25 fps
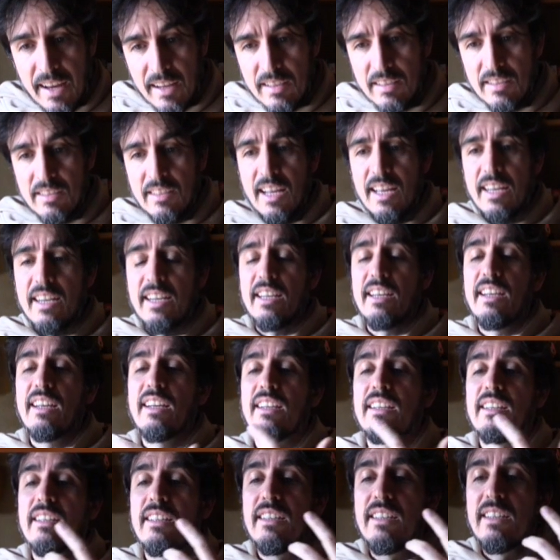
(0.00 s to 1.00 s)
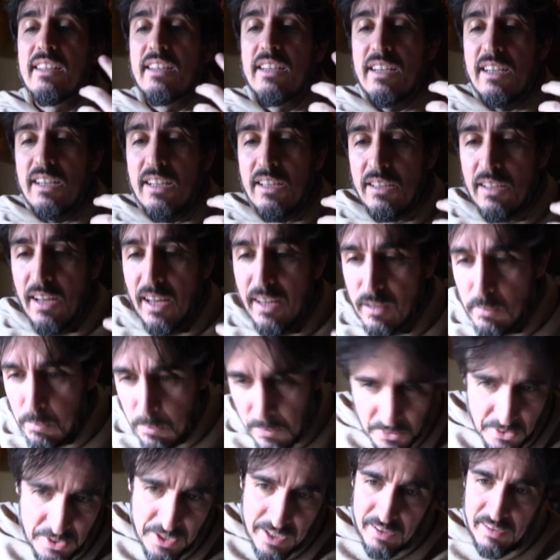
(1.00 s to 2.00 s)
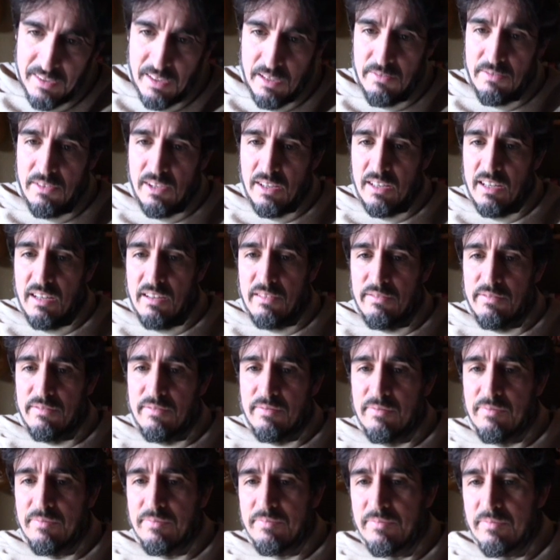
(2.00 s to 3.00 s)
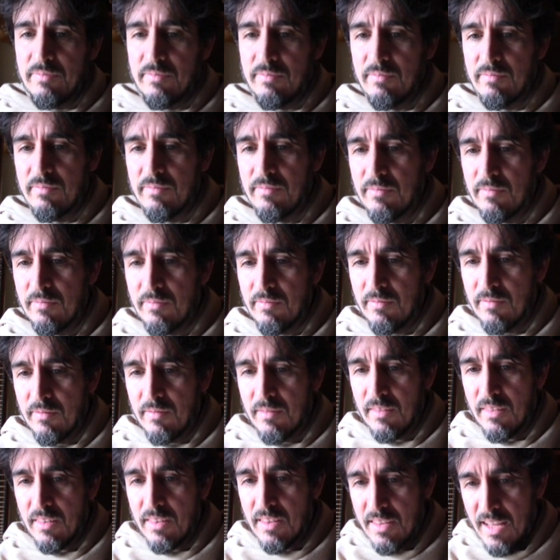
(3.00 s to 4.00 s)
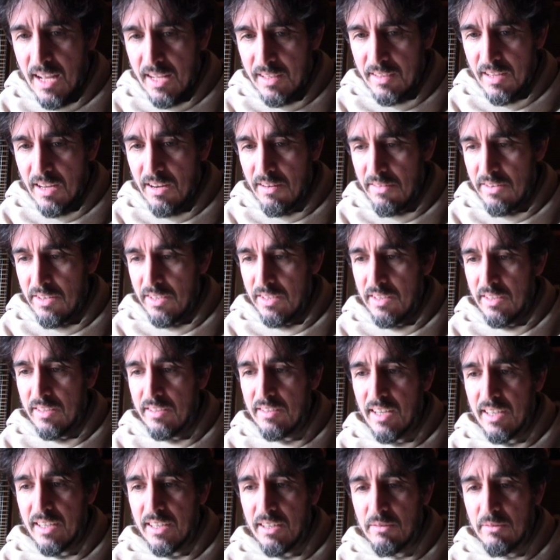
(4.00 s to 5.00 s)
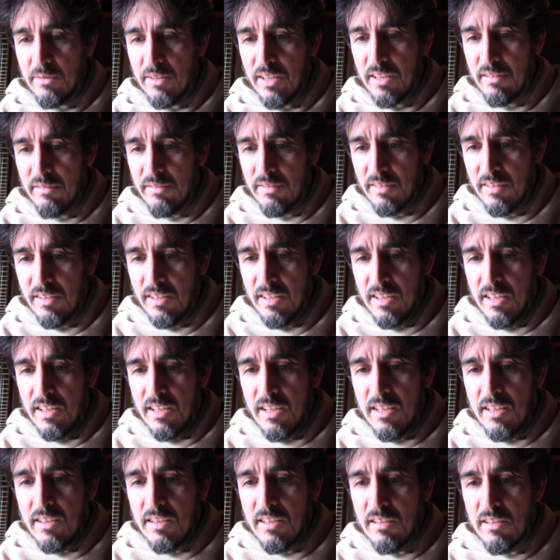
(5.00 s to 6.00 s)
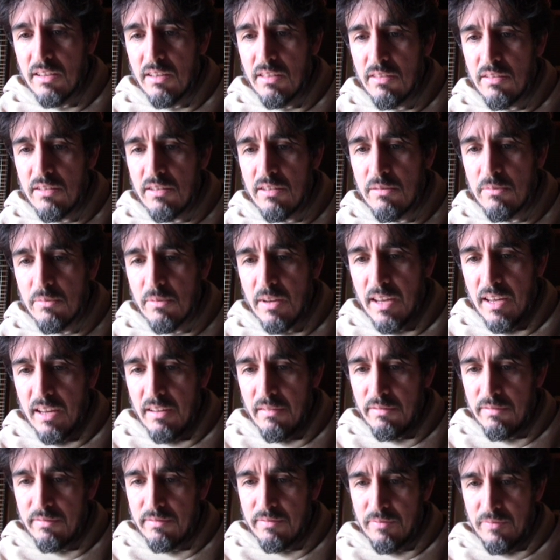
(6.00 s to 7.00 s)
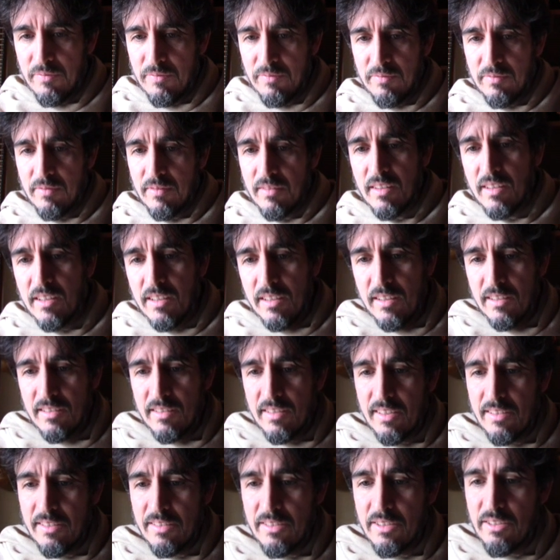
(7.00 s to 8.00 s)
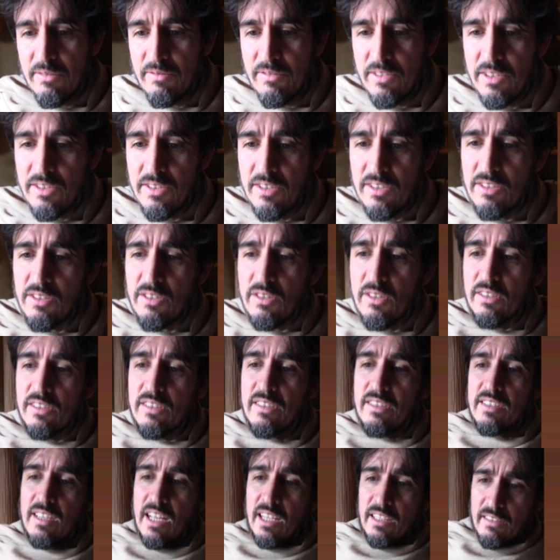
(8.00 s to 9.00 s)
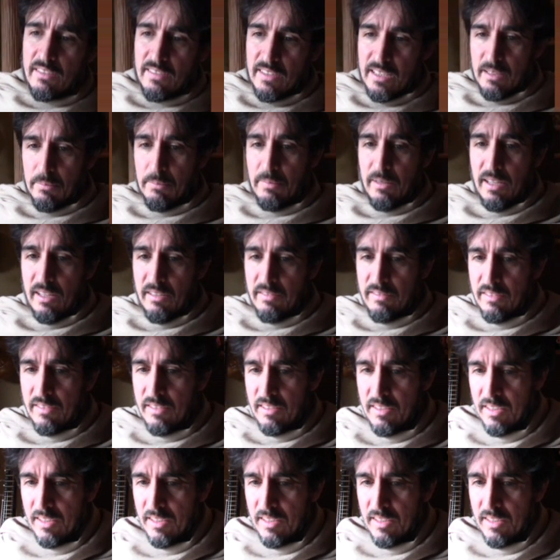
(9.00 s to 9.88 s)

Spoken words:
ecstatic experience of the love. And that's covered in the second wave. And the third wave in the Southern Division is called Sattvika Bhav.